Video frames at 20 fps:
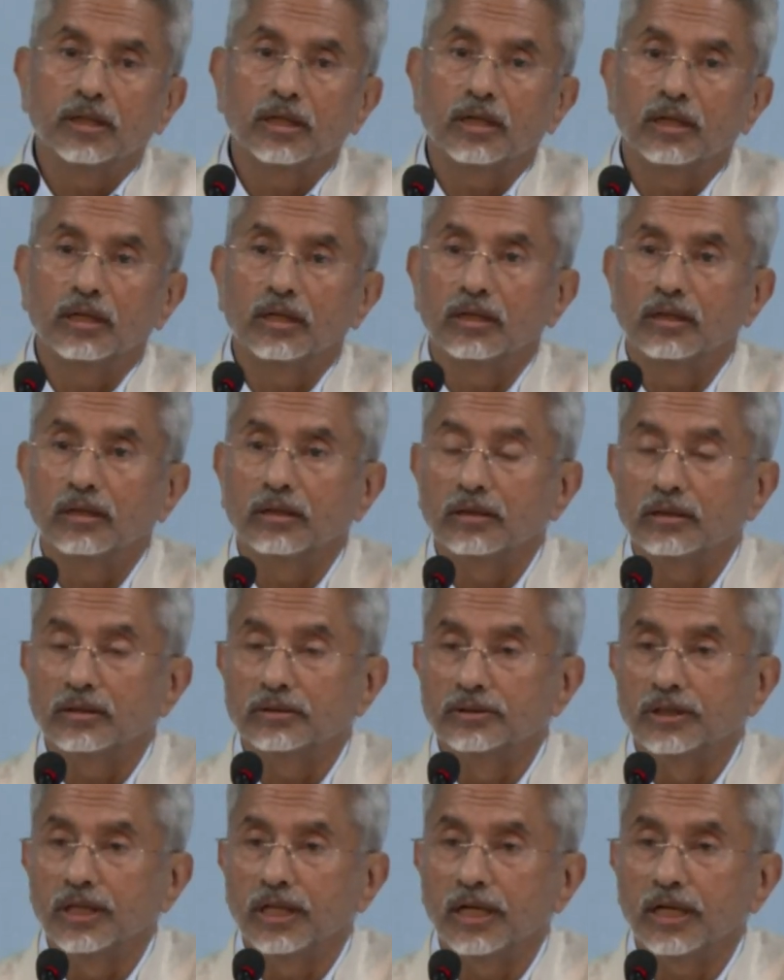
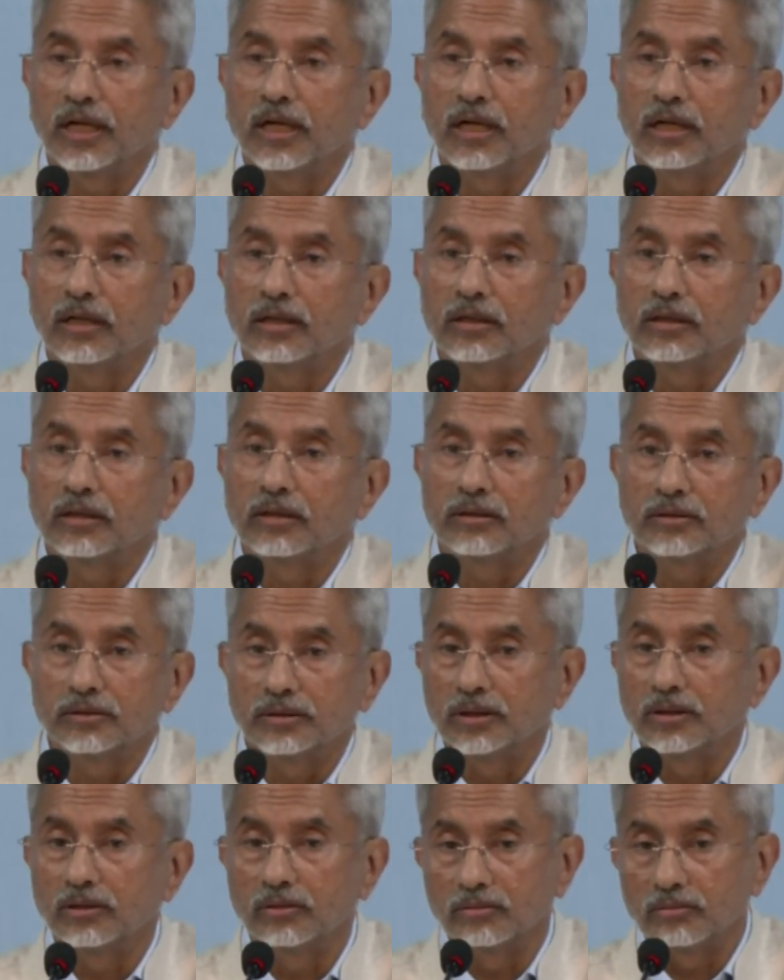there are
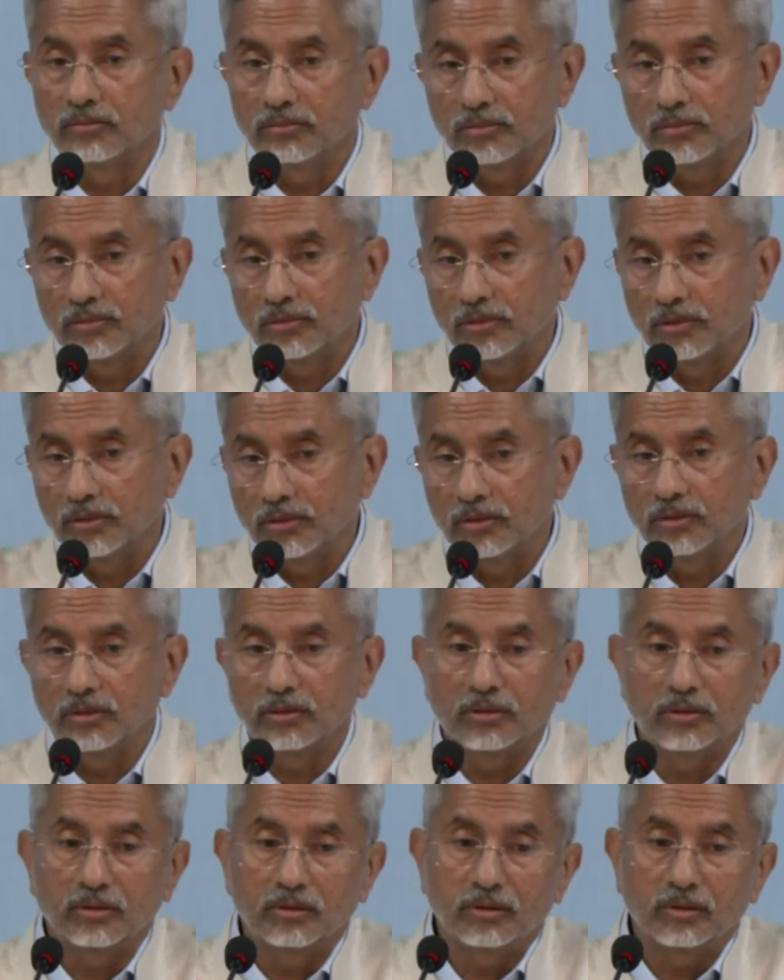you know
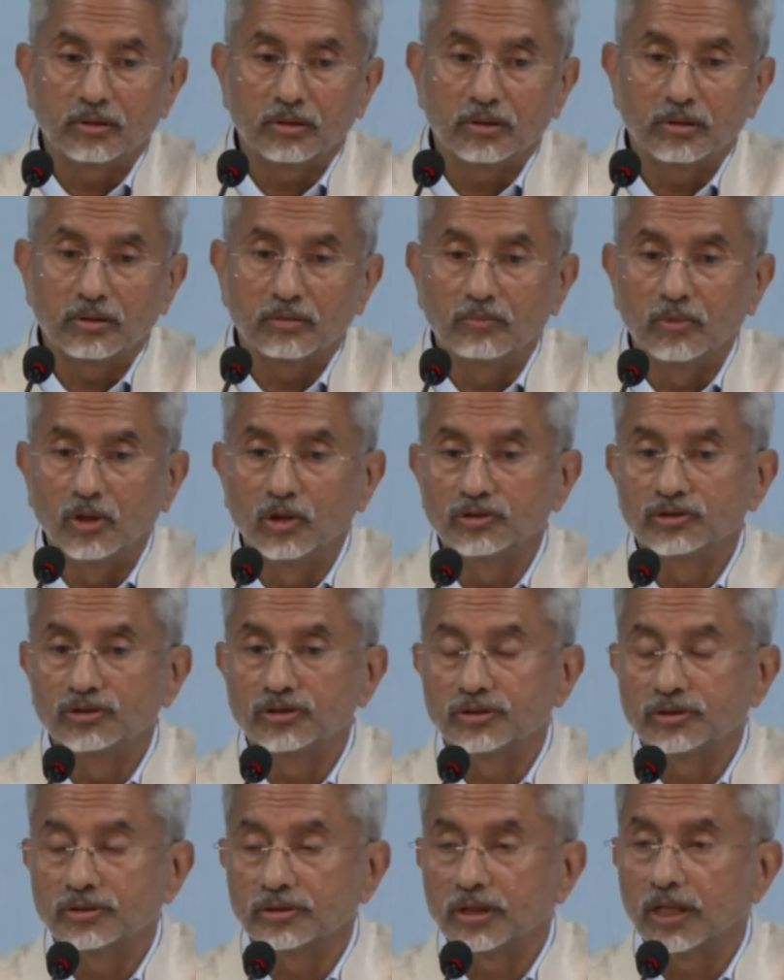uh,
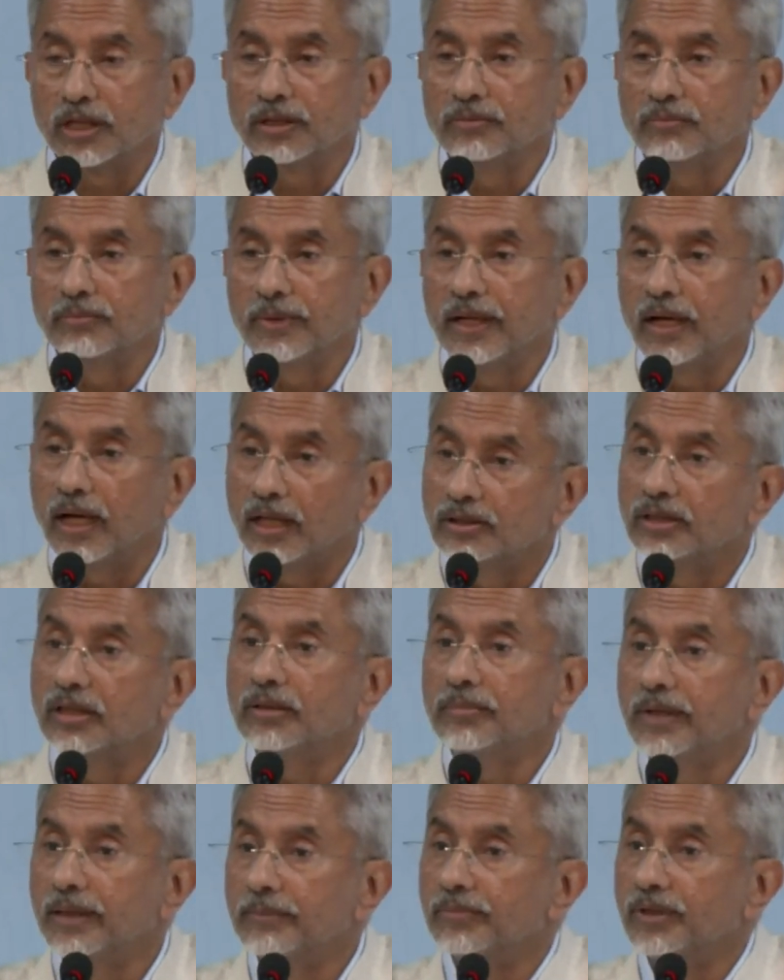most
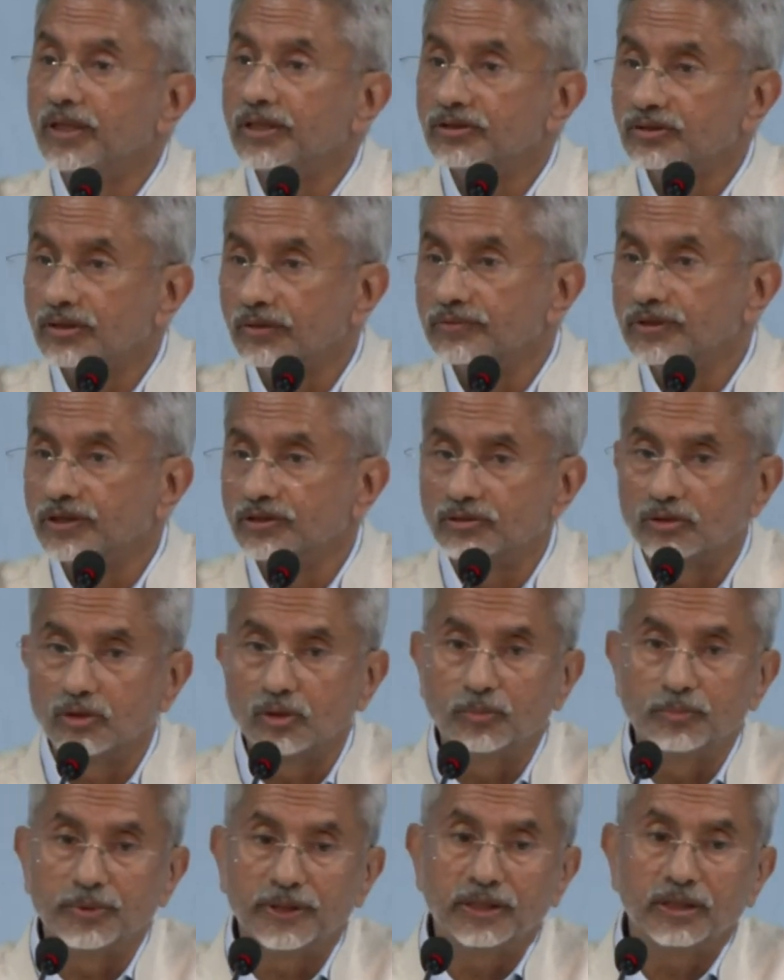other members of this
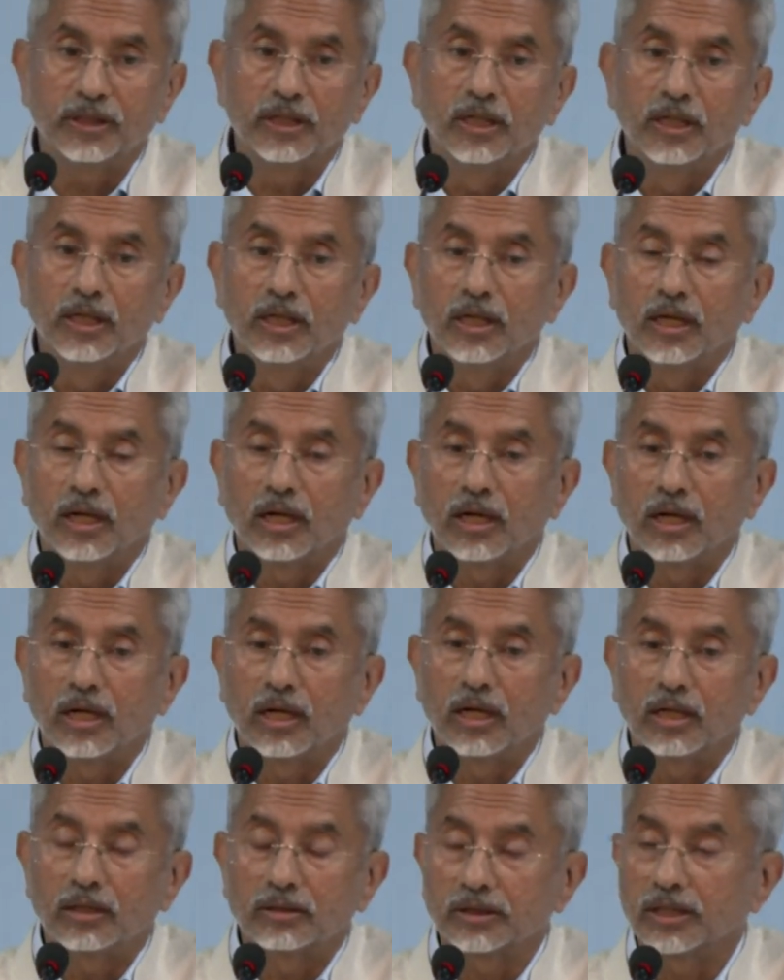grouping
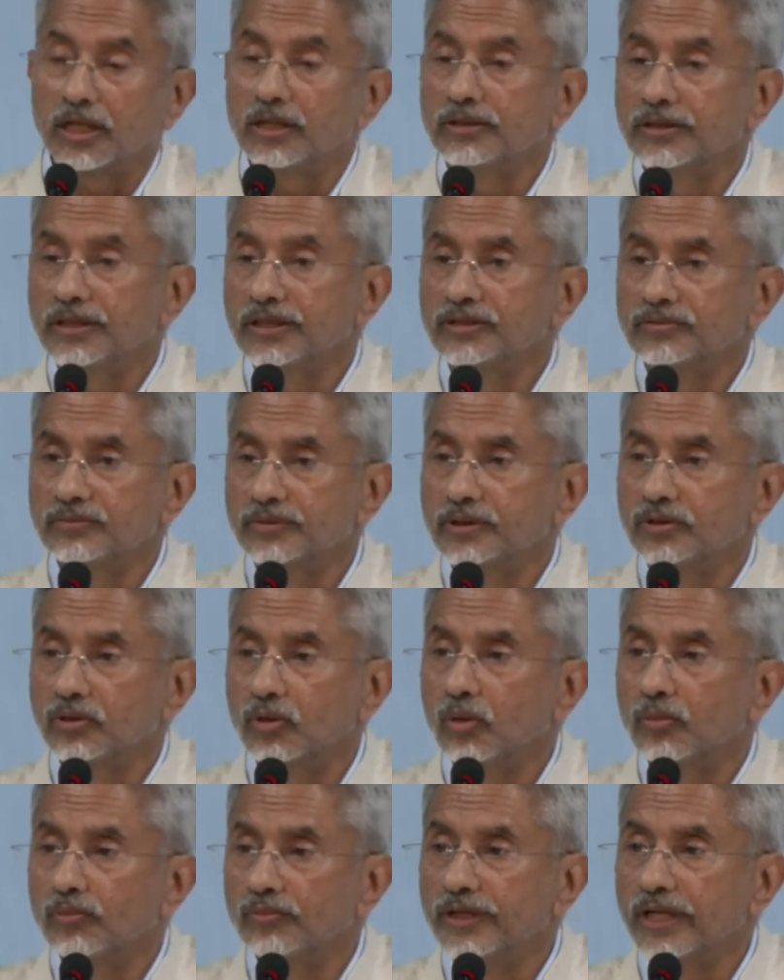are countries
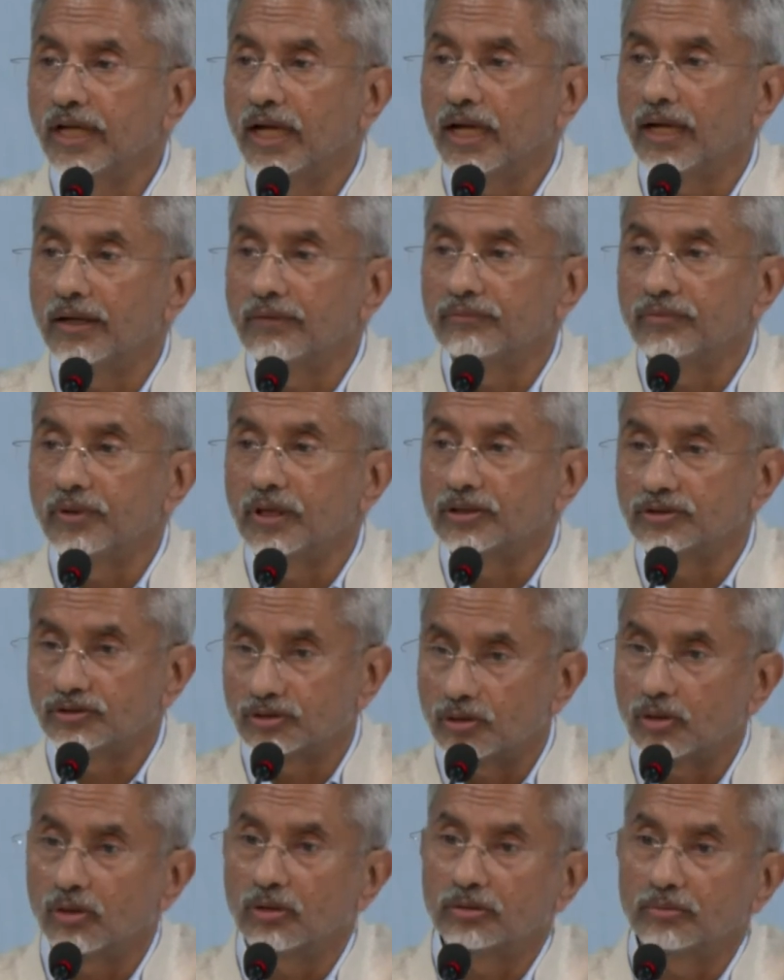with whom we have uh,
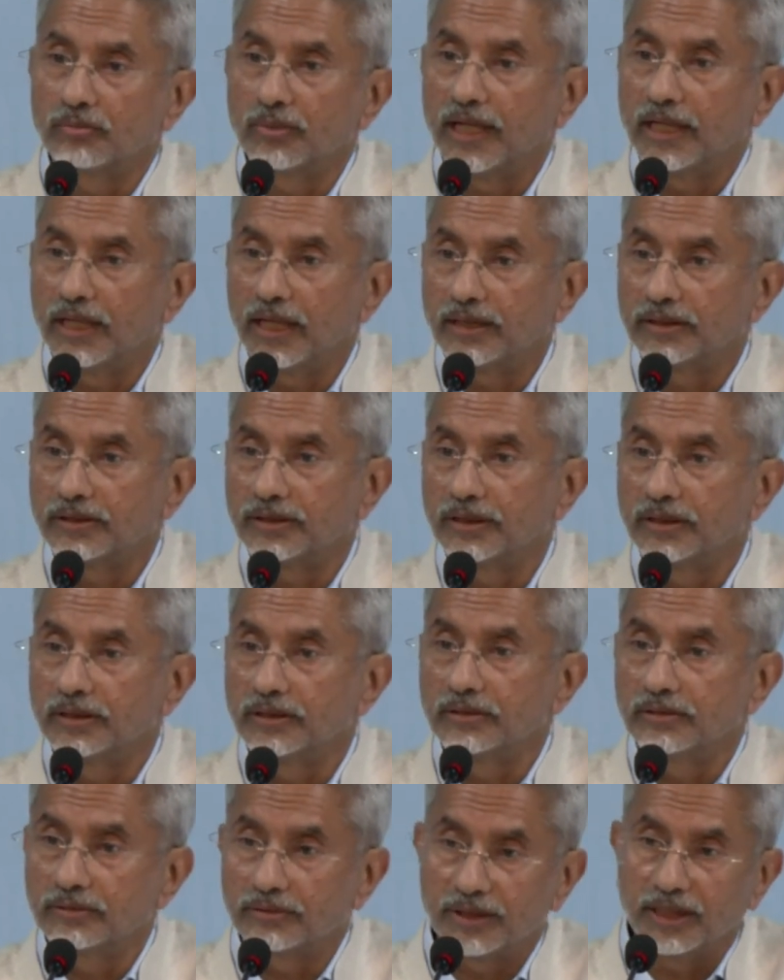strong
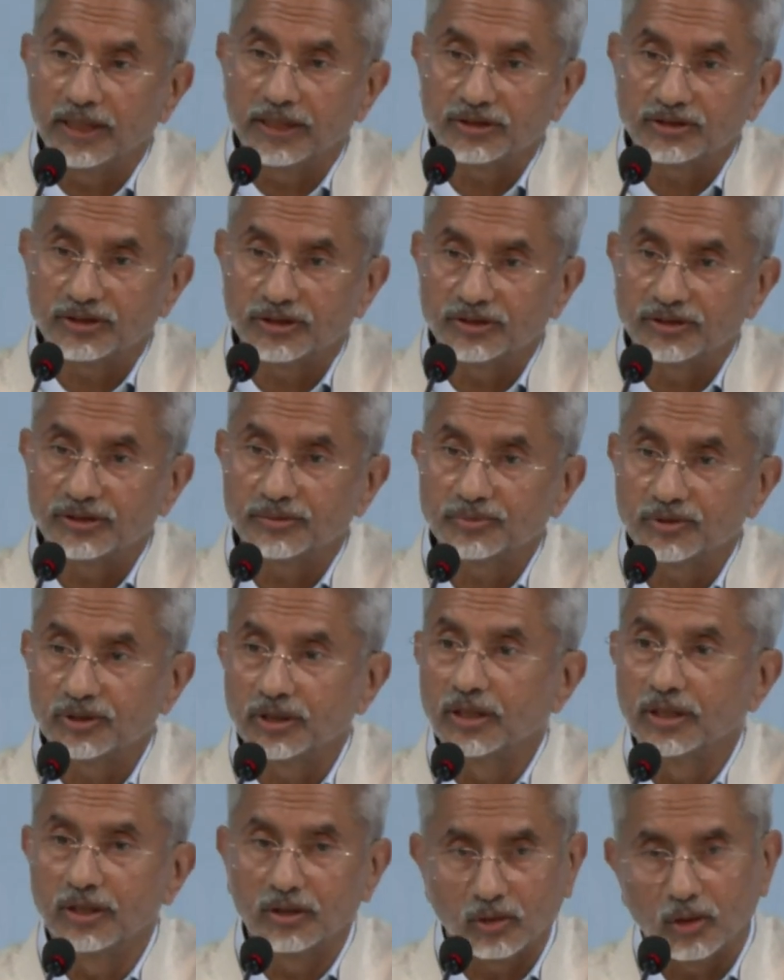bilateral
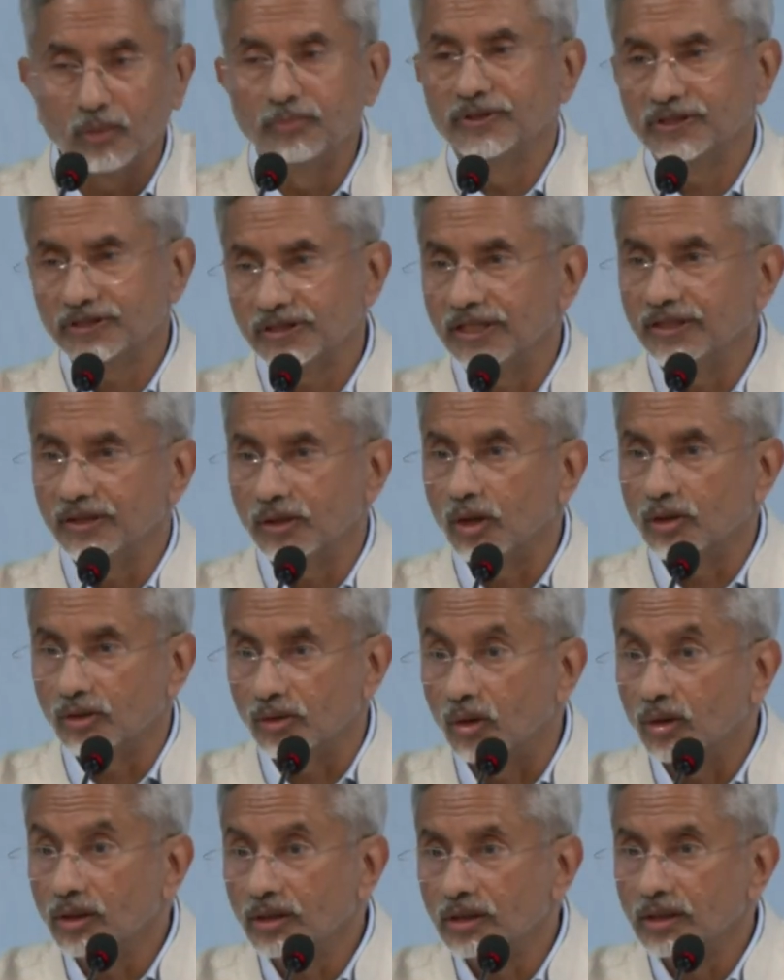relationships, obviously
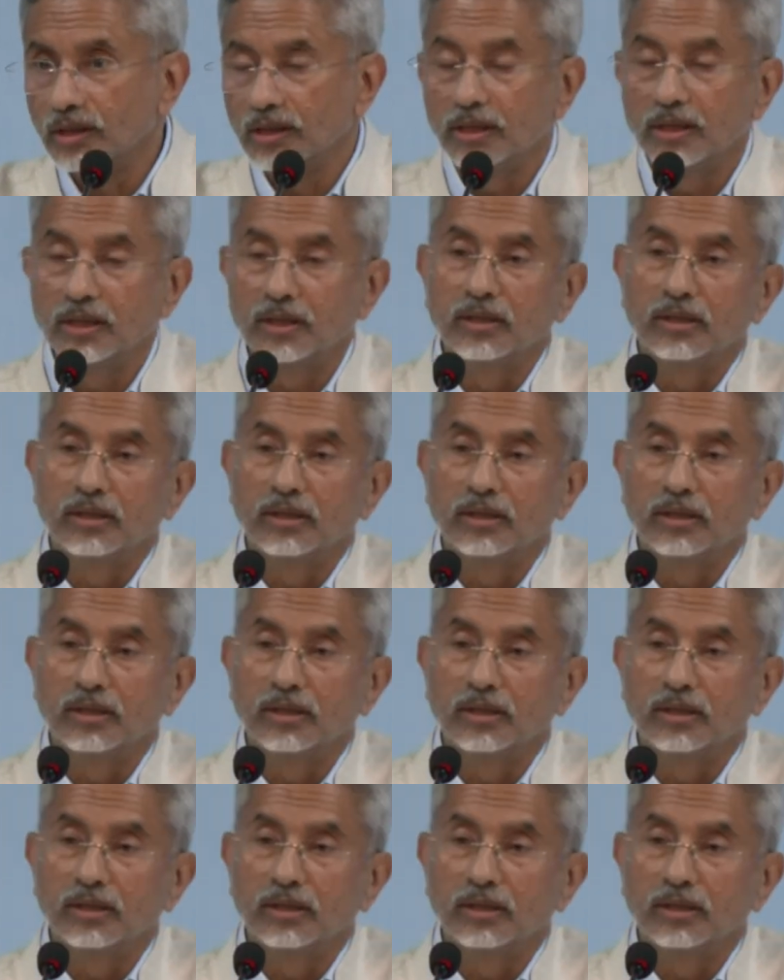not all.